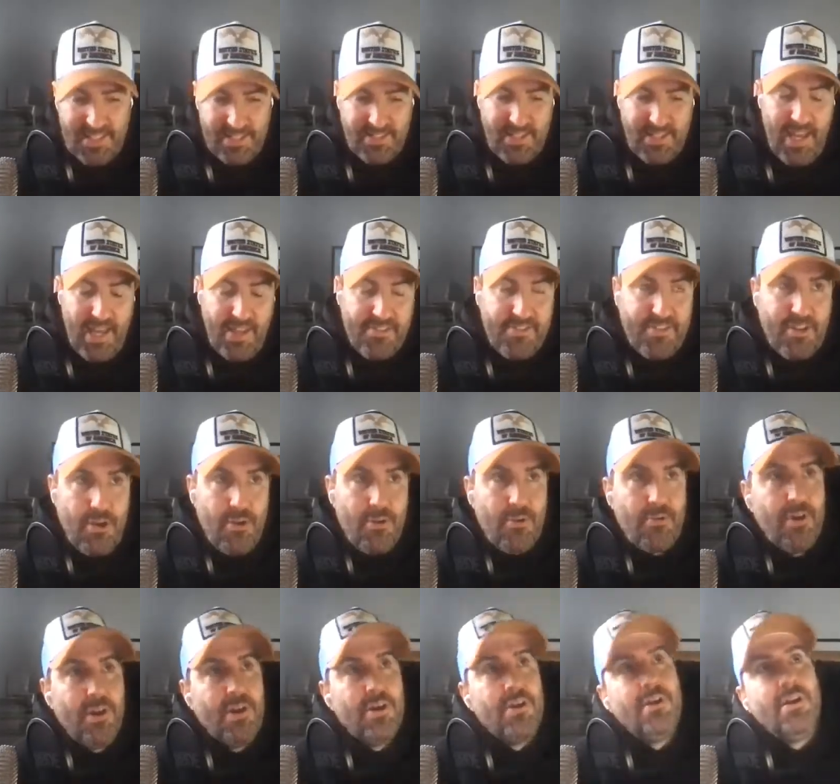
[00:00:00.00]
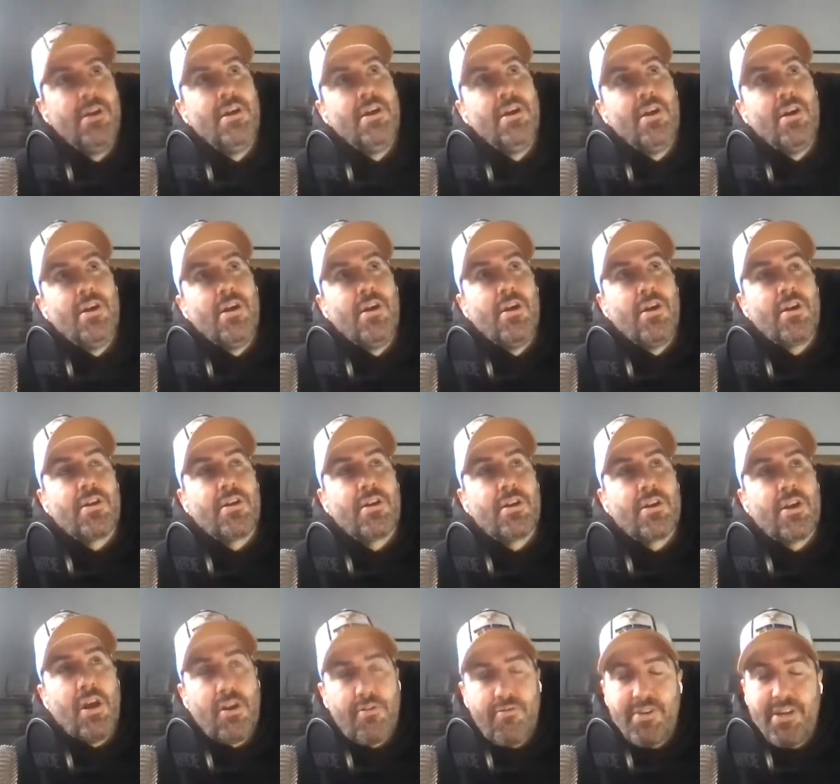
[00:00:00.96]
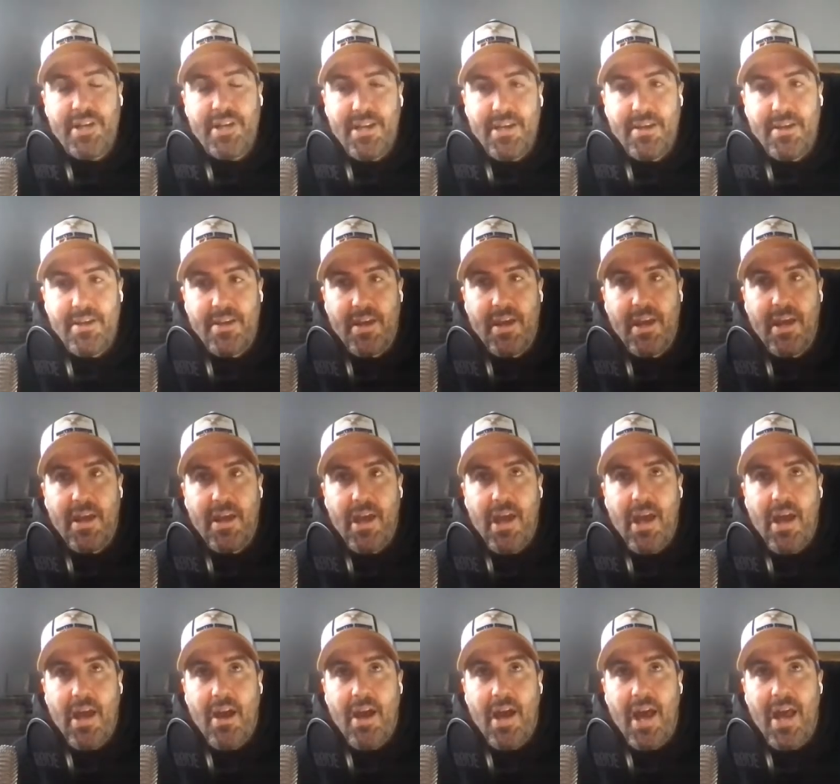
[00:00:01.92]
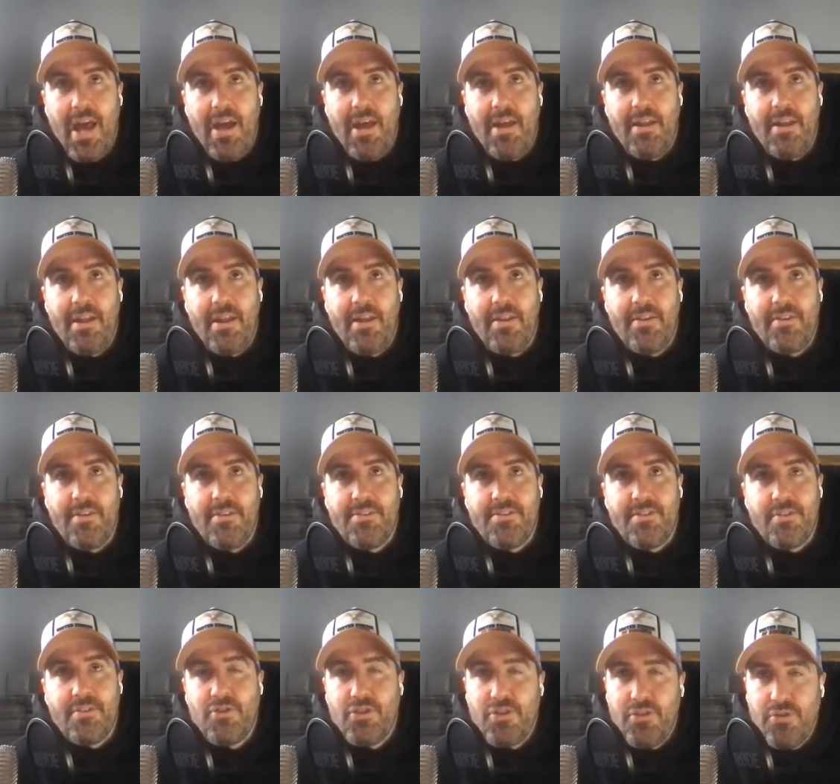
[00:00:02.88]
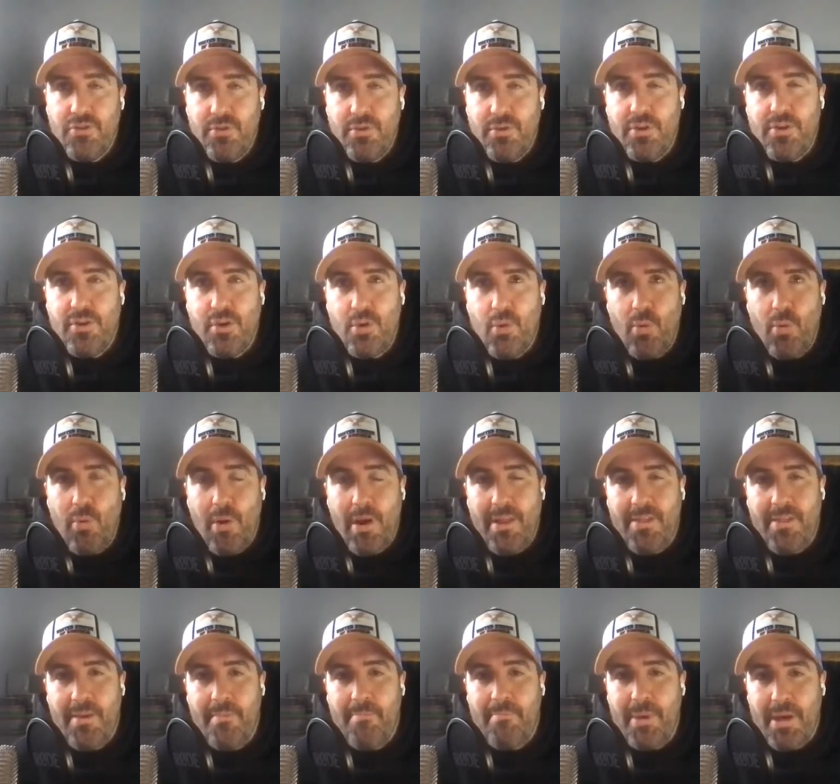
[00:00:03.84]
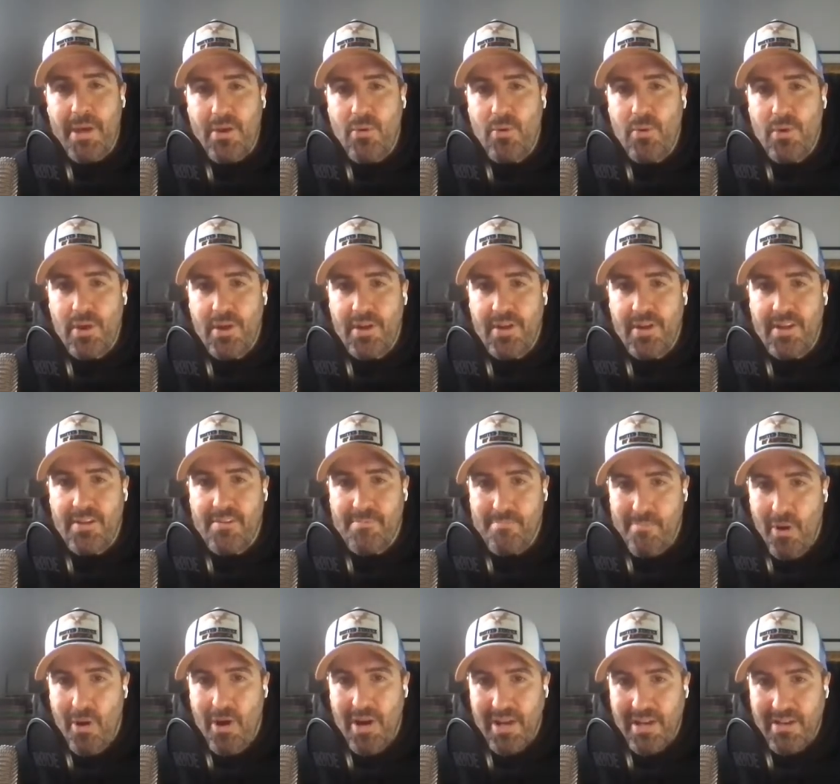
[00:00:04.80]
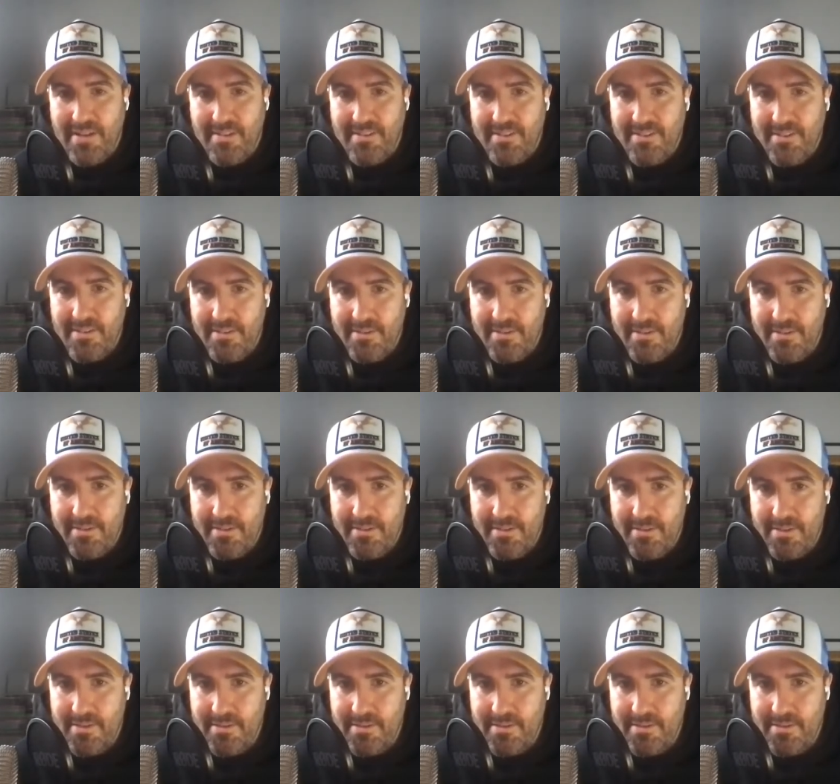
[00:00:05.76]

That's it, yeah. So currently, are you aware that Bitcoin is mined?